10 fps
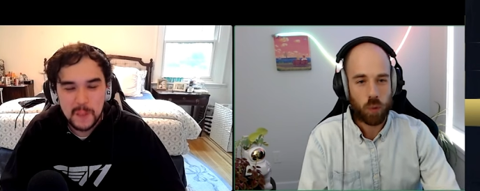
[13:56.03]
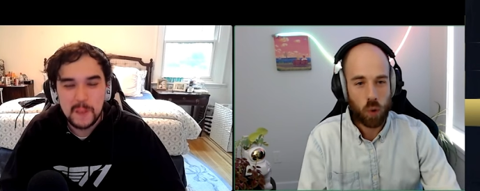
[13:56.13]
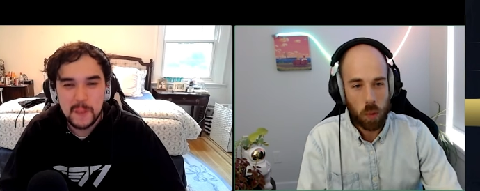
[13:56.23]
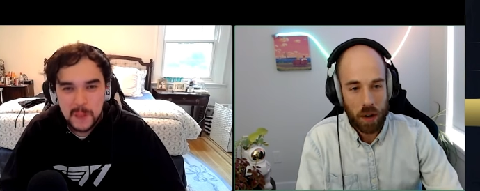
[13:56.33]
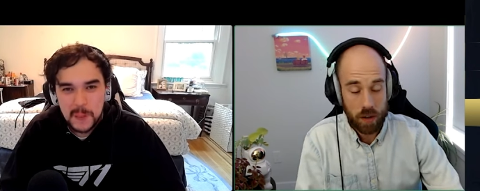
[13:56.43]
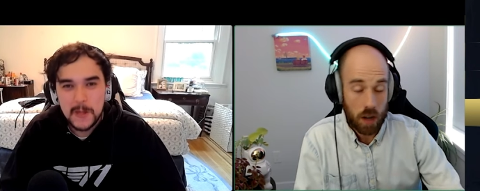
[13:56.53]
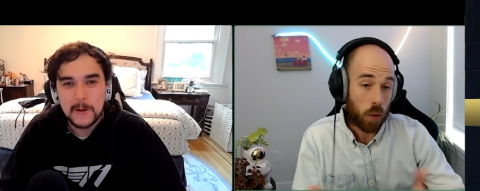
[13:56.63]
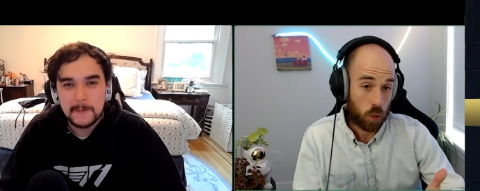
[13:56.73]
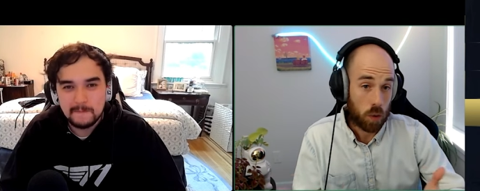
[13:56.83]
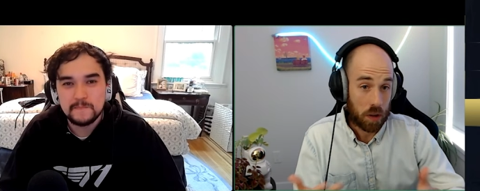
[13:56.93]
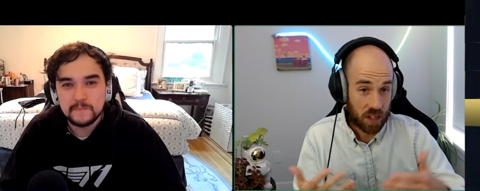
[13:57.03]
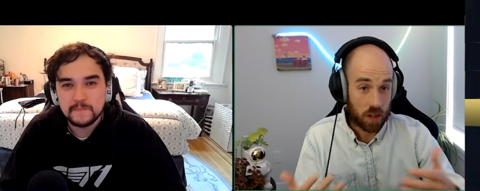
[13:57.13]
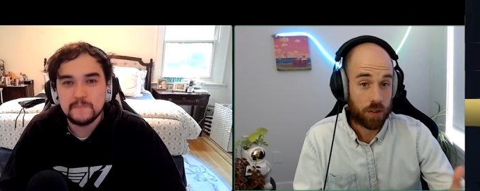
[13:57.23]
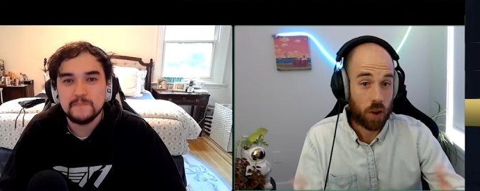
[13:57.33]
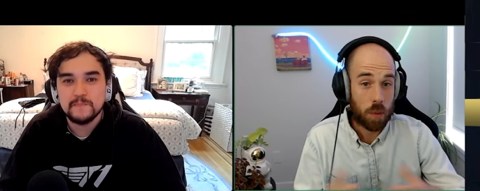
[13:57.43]
Speaker 1: Rumored, not rumored,
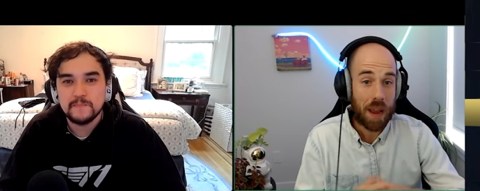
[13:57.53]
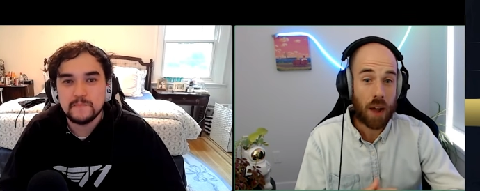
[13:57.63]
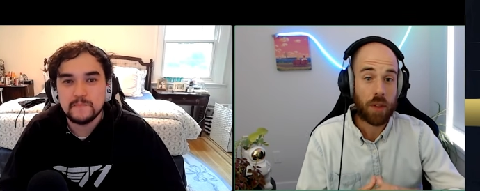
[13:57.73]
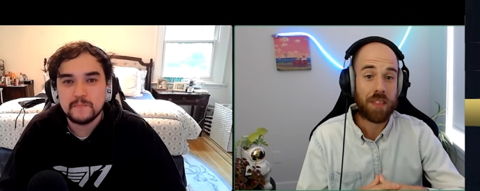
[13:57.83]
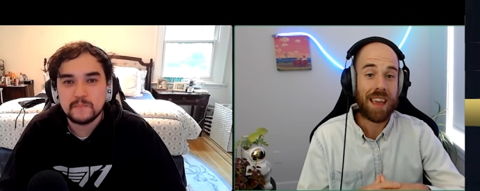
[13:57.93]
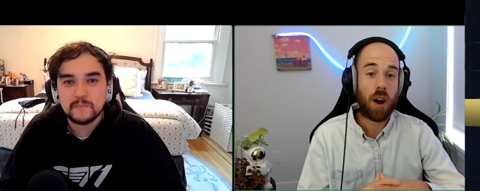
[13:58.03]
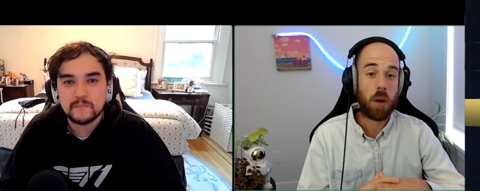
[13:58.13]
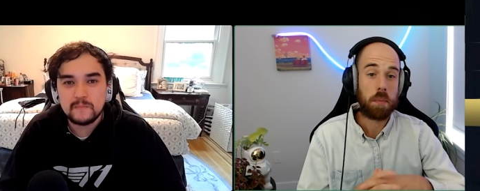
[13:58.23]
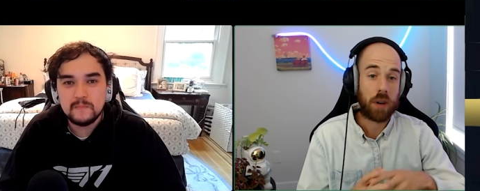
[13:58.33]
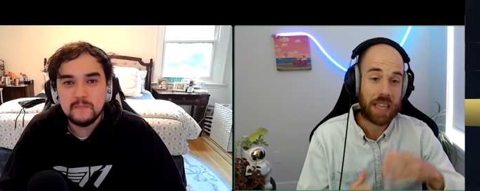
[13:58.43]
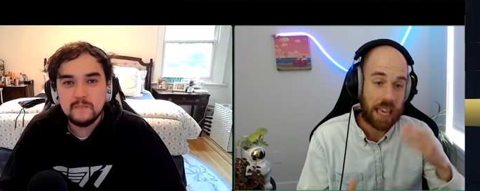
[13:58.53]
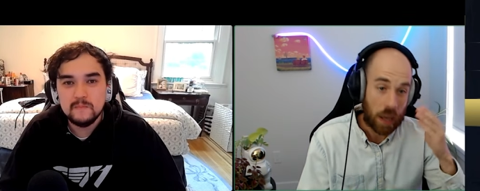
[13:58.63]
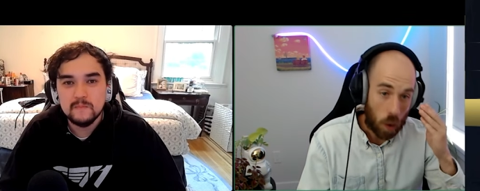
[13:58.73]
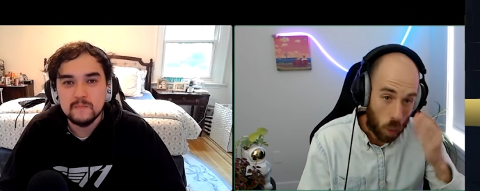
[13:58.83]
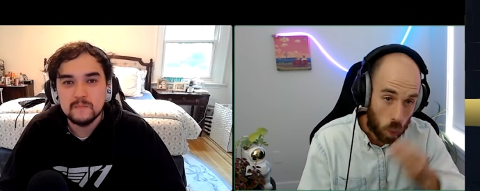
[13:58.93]
confirmed now that they are
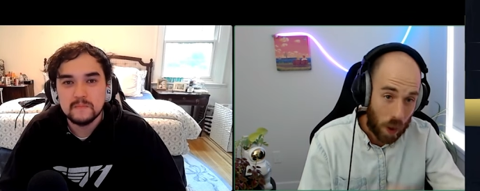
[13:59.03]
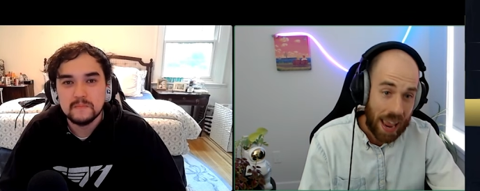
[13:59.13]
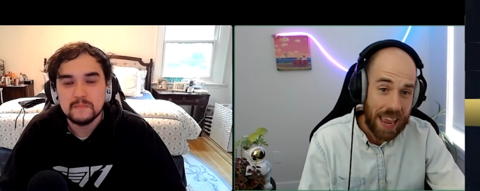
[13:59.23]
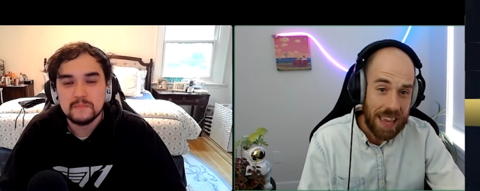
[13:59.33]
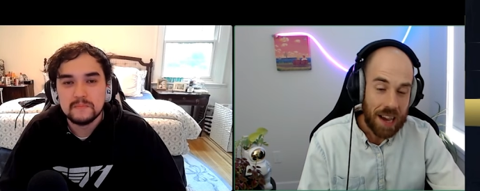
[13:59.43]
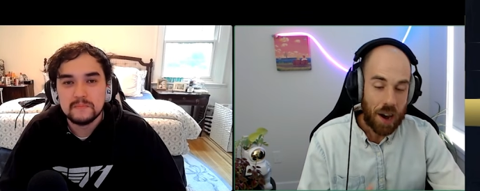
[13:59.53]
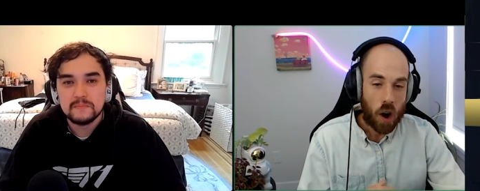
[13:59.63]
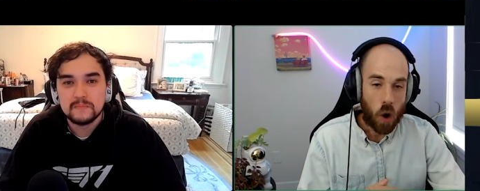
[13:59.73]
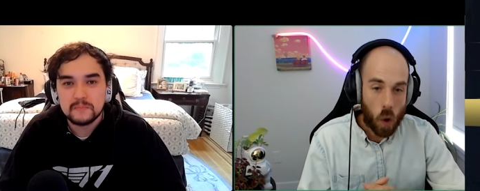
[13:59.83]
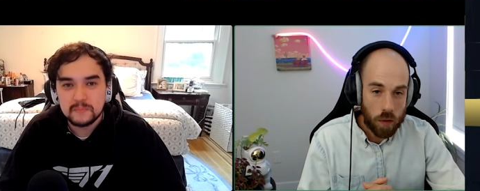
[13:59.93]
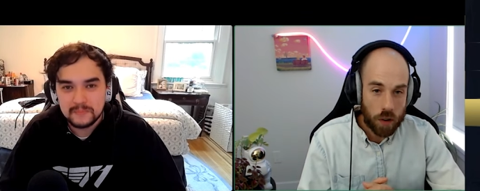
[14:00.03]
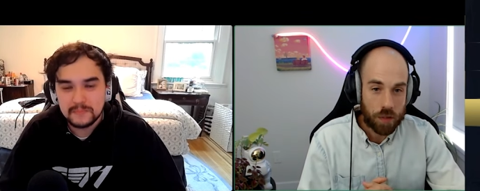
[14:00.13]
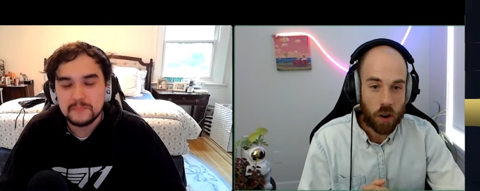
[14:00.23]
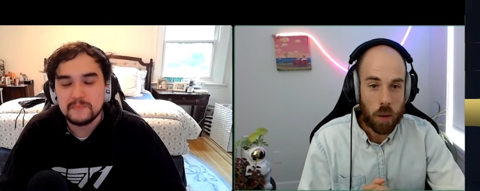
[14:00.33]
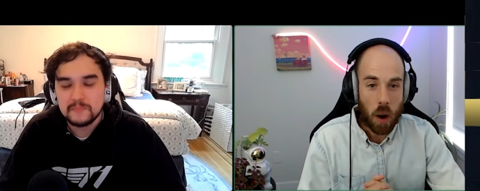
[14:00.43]
bringing Wei over
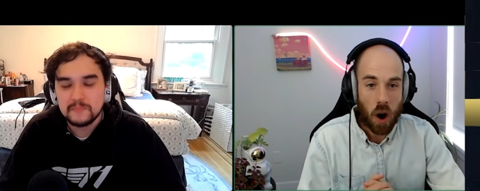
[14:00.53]
from